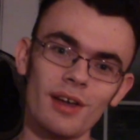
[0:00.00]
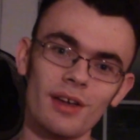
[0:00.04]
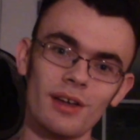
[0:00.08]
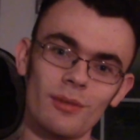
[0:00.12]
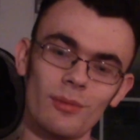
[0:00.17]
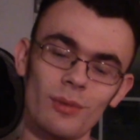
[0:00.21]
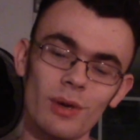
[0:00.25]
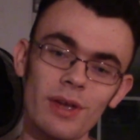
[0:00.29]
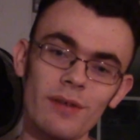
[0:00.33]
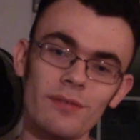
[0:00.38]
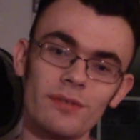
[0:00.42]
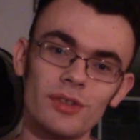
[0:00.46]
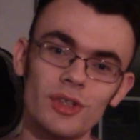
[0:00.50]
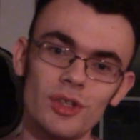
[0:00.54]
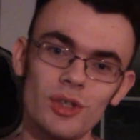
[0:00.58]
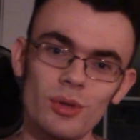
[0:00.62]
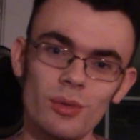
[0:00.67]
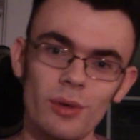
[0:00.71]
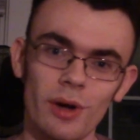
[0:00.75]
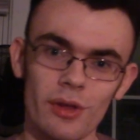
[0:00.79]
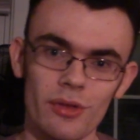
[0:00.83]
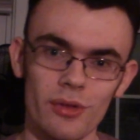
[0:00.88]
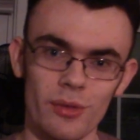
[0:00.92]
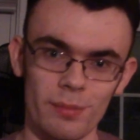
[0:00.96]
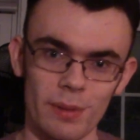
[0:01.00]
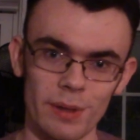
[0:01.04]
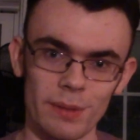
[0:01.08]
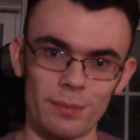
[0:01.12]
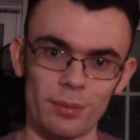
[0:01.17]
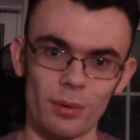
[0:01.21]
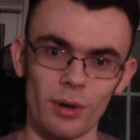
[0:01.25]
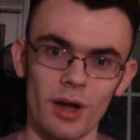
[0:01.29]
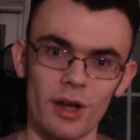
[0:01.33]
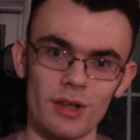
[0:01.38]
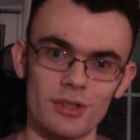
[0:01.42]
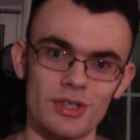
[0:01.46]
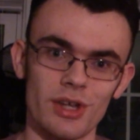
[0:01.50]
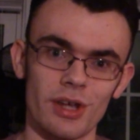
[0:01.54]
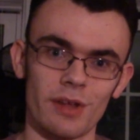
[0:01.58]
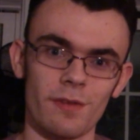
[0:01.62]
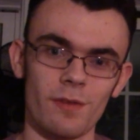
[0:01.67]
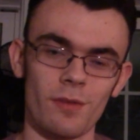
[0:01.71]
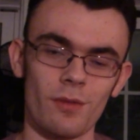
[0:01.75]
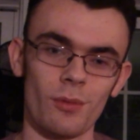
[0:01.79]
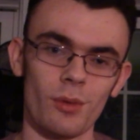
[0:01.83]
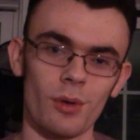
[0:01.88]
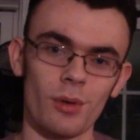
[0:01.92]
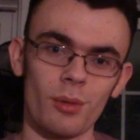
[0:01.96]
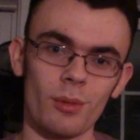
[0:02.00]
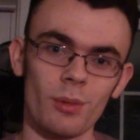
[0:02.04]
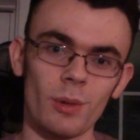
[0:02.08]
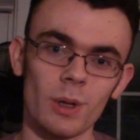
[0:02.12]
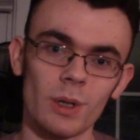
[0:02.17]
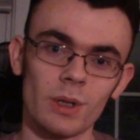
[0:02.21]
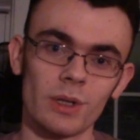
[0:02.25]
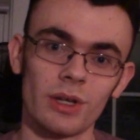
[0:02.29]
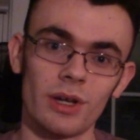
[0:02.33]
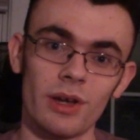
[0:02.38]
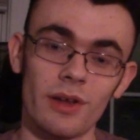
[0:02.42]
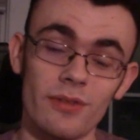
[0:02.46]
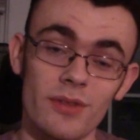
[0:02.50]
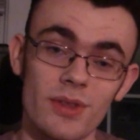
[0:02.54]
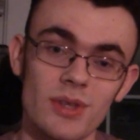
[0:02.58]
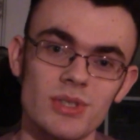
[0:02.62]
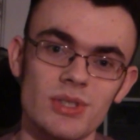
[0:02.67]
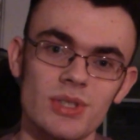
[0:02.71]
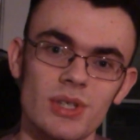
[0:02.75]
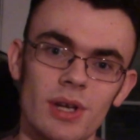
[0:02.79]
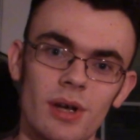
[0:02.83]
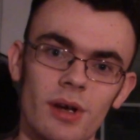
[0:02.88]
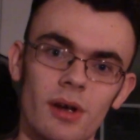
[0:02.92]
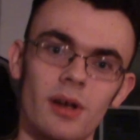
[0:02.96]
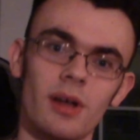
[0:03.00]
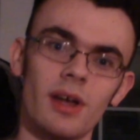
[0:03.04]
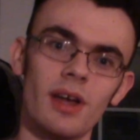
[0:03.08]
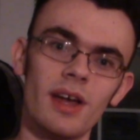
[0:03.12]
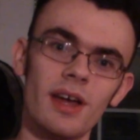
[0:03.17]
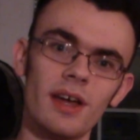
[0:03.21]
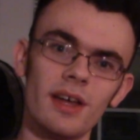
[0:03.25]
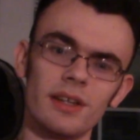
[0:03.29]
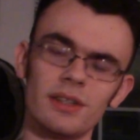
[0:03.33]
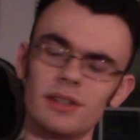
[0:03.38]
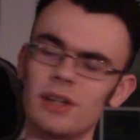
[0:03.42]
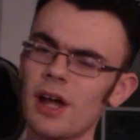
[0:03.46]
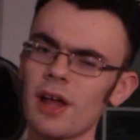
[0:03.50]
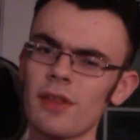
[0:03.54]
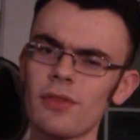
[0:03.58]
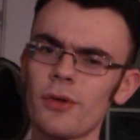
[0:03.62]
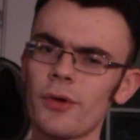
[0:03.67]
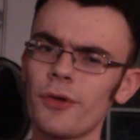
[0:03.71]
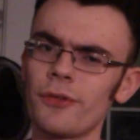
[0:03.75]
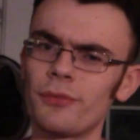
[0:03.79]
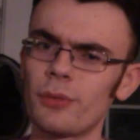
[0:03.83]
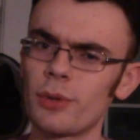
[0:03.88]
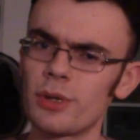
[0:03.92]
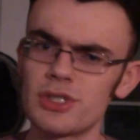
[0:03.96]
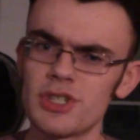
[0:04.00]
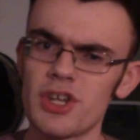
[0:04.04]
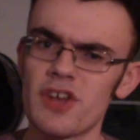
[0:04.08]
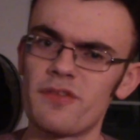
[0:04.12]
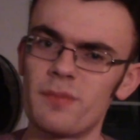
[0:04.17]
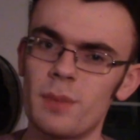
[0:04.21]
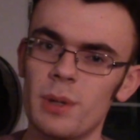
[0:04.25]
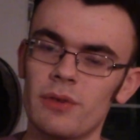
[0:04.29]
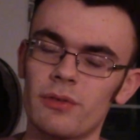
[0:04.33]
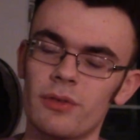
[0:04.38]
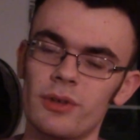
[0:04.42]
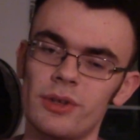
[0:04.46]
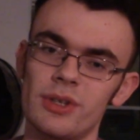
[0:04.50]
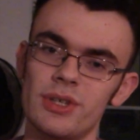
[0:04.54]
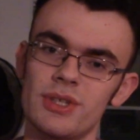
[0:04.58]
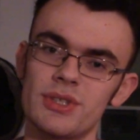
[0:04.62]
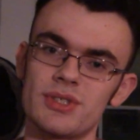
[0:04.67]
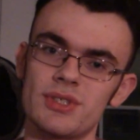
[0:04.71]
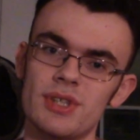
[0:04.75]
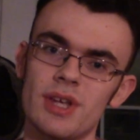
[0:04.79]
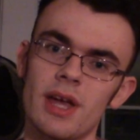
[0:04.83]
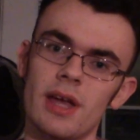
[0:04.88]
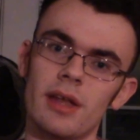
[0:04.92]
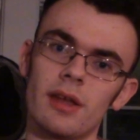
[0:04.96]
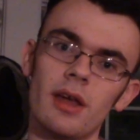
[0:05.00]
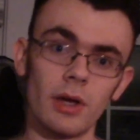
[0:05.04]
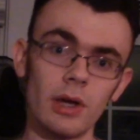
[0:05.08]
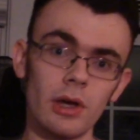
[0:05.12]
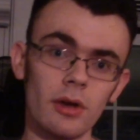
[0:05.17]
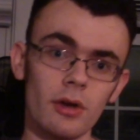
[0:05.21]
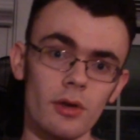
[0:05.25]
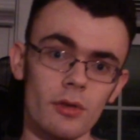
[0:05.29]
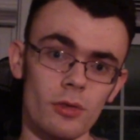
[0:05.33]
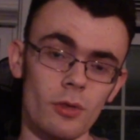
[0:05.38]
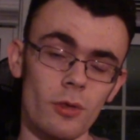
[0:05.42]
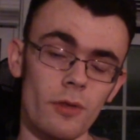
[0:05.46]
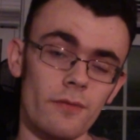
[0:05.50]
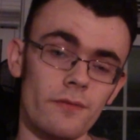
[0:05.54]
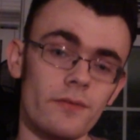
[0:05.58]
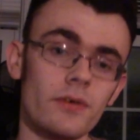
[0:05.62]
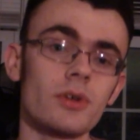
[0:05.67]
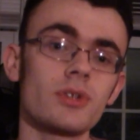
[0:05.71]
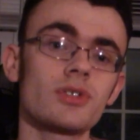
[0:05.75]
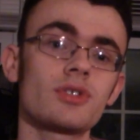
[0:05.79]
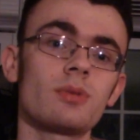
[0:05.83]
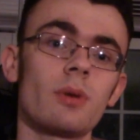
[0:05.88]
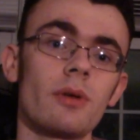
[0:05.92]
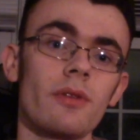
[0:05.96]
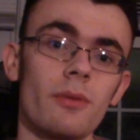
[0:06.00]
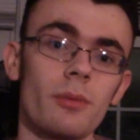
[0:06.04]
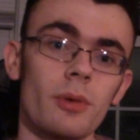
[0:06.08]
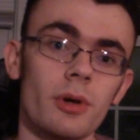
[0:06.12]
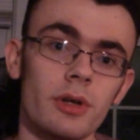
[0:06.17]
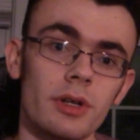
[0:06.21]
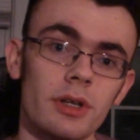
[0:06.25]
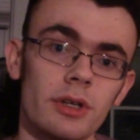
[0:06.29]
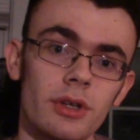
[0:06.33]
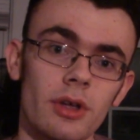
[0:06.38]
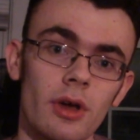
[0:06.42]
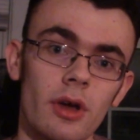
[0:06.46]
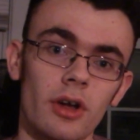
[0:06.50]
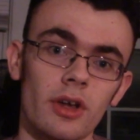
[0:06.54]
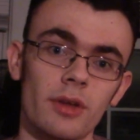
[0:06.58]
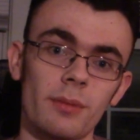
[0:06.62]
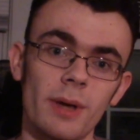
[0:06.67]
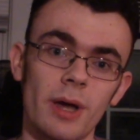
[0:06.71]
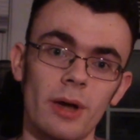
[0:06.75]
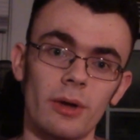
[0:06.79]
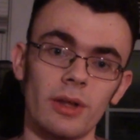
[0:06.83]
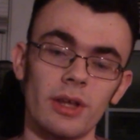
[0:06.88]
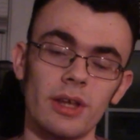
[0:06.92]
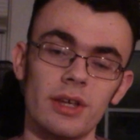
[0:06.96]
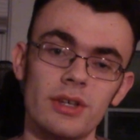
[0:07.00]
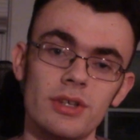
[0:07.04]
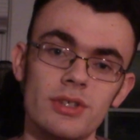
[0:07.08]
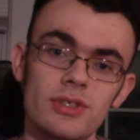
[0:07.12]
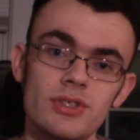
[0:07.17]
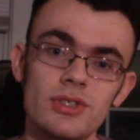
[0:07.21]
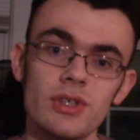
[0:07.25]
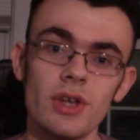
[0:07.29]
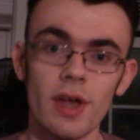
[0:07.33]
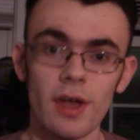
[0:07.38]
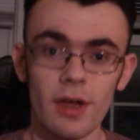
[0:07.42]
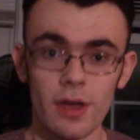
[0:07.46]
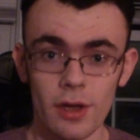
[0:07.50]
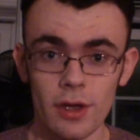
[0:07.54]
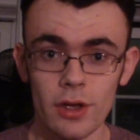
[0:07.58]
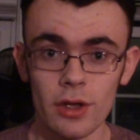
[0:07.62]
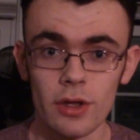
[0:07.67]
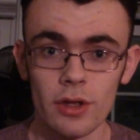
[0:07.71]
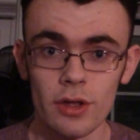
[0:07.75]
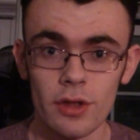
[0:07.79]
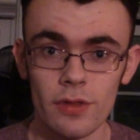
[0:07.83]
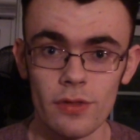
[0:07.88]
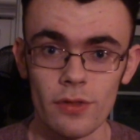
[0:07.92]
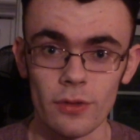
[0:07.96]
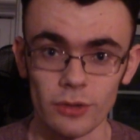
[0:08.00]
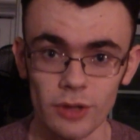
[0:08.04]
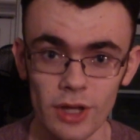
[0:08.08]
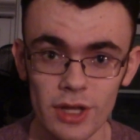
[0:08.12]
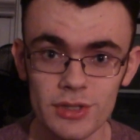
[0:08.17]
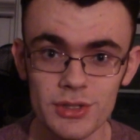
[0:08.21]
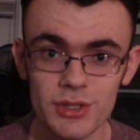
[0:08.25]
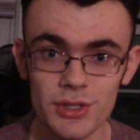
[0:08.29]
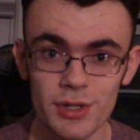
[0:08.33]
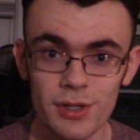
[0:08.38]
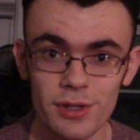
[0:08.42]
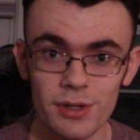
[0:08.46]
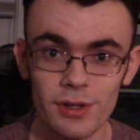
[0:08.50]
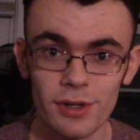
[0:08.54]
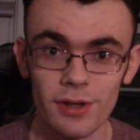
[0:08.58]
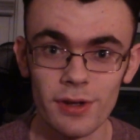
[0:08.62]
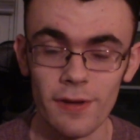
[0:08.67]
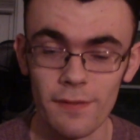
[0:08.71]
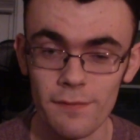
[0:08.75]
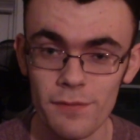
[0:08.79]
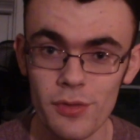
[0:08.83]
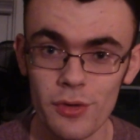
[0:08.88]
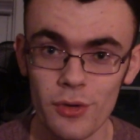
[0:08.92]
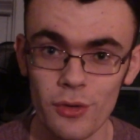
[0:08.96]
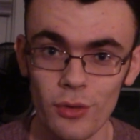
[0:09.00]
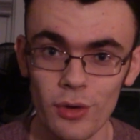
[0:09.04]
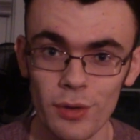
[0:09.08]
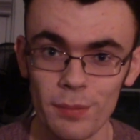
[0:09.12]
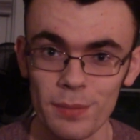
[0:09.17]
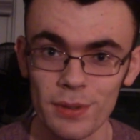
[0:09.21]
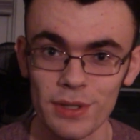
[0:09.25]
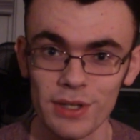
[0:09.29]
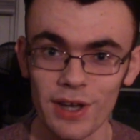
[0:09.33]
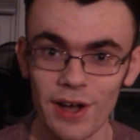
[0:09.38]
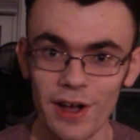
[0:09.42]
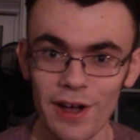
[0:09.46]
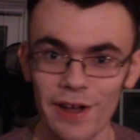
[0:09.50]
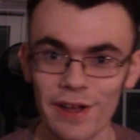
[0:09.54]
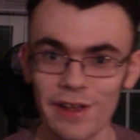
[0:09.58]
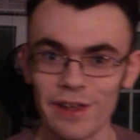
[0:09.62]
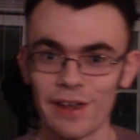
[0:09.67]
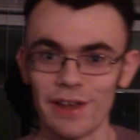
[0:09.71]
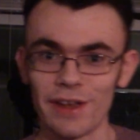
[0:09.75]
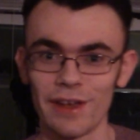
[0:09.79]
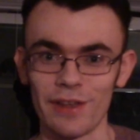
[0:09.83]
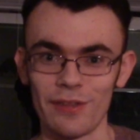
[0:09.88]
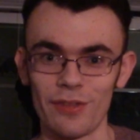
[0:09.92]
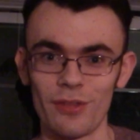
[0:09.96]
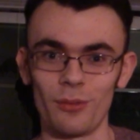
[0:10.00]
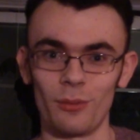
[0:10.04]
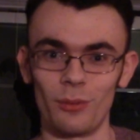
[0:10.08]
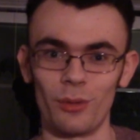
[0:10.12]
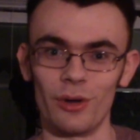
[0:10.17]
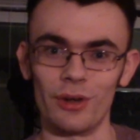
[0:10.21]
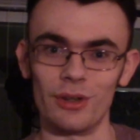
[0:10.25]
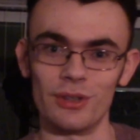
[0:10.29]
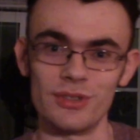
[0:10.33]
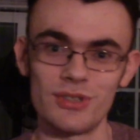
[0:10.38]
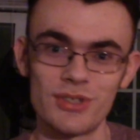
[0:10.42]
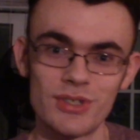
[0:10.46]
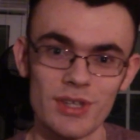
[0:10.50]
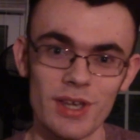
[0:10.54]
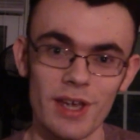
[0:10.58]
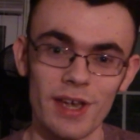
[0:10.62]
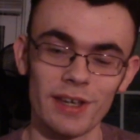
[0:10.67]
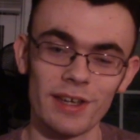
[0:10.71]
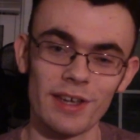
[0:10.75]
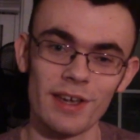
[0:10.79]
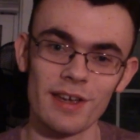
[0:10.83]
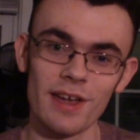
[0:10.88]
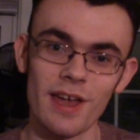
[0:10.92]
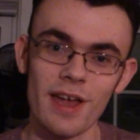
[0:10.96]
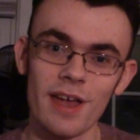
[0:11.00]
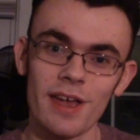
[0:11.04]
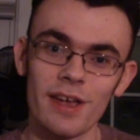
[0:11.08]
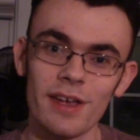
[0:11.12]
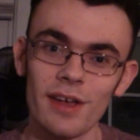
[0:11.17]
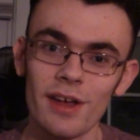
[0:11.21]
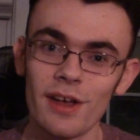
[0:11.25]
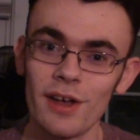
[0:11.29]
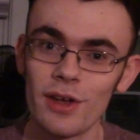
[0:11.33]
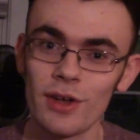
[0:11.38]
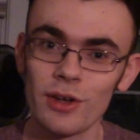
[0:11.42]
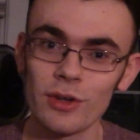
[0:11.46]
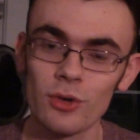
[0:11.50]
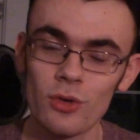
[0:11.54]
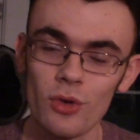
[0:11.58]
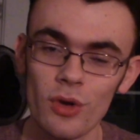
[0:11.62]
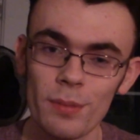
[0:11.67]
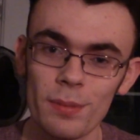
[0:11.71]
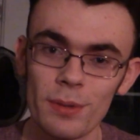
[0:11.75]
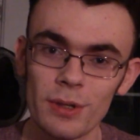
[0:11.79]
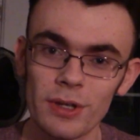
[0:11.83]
We have 2 other big projects that we were working on this year, neither of which have been released yet. So the first one that we're going to talk about is The Legend of the Creepy Guy in the Woods, aka Creepy